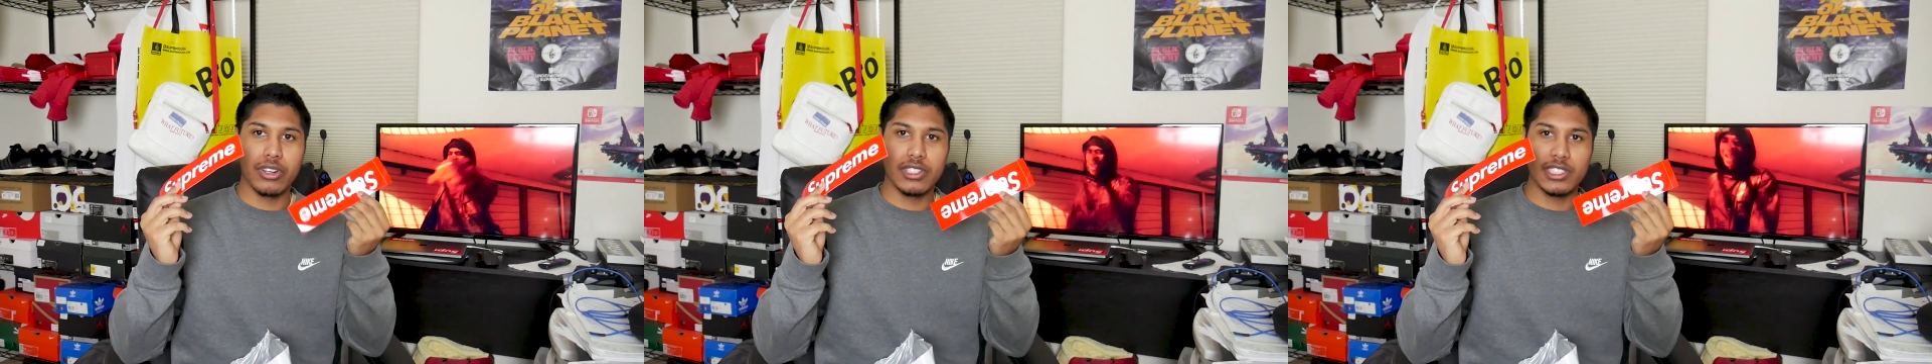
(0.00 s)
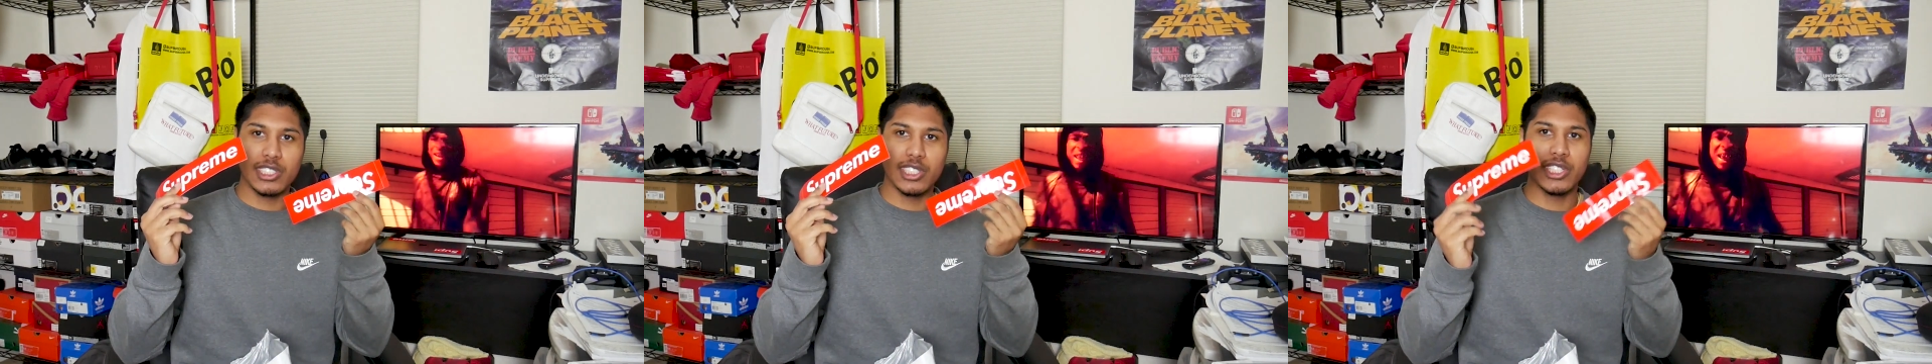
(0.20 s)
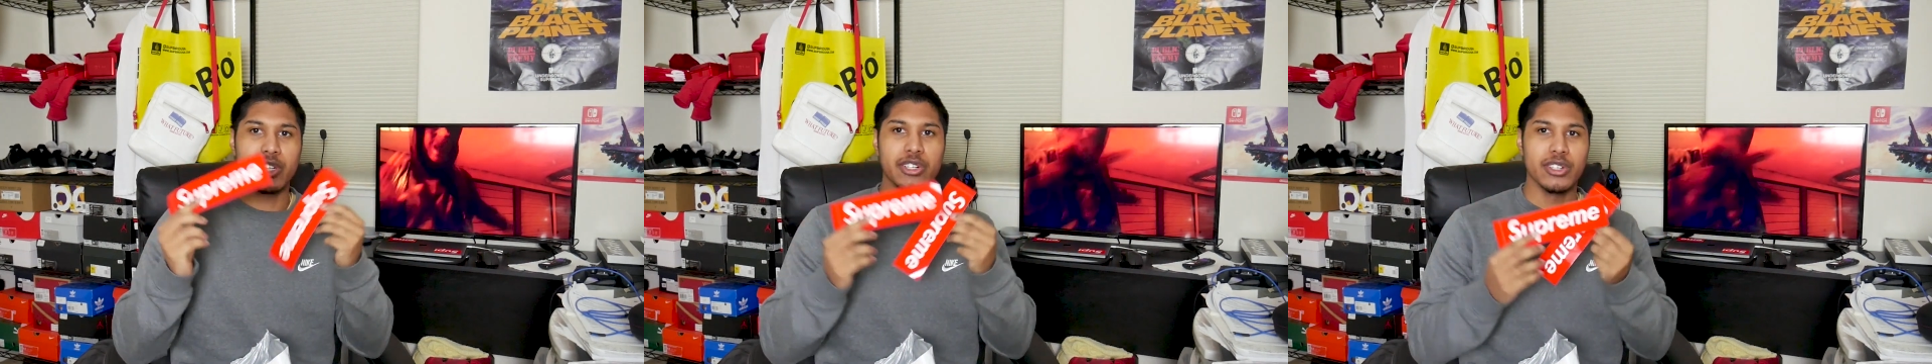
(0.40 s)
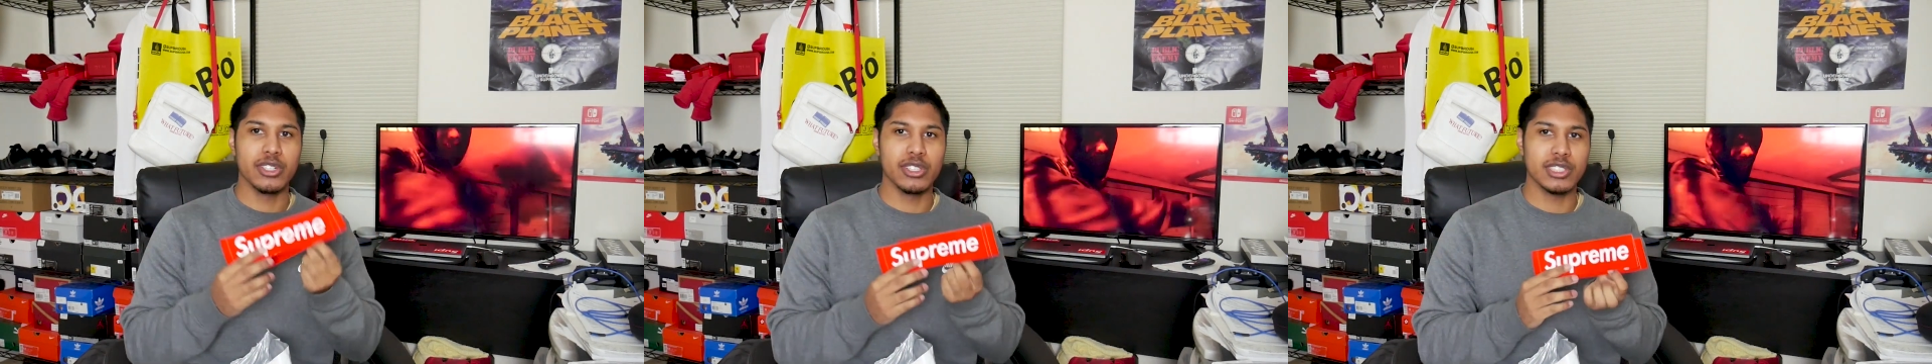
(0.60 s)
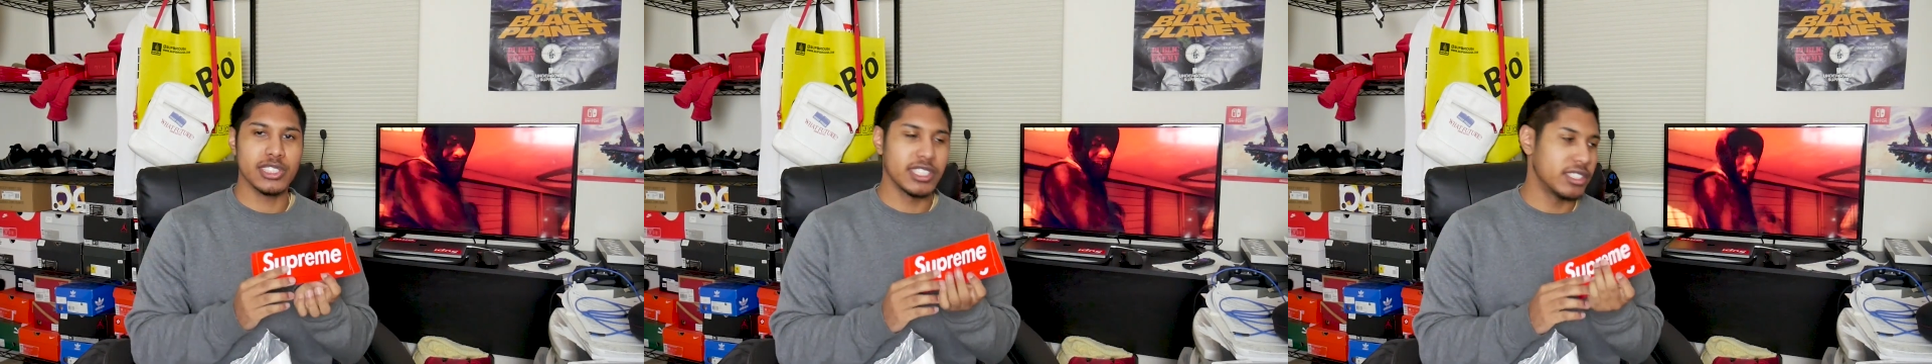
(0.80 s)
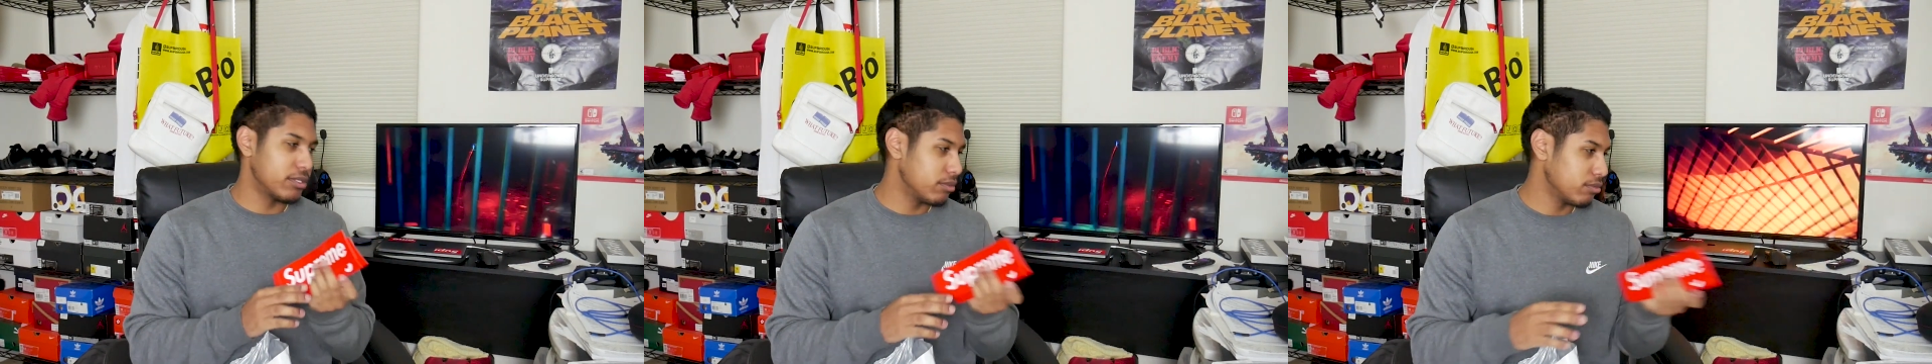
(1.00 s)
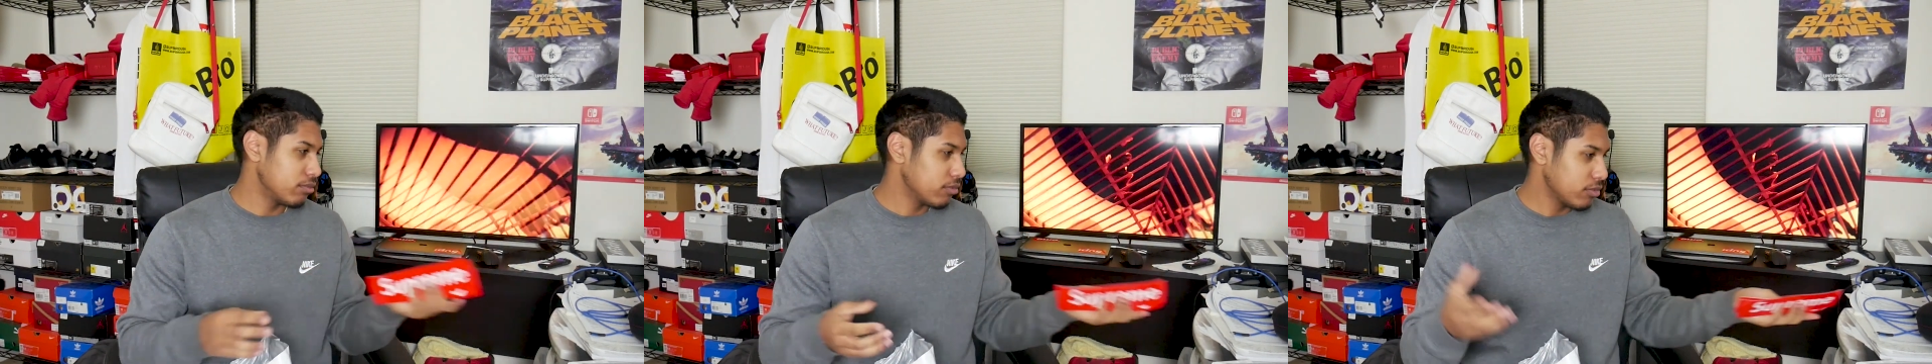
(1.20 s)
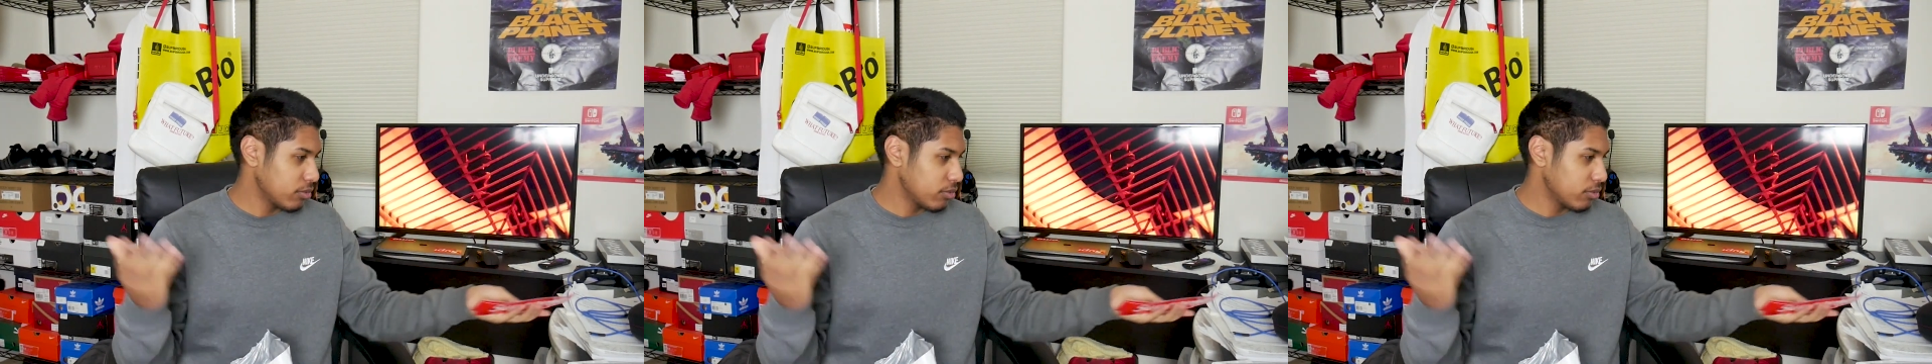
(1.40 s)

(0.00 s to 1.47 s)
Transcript: stickers than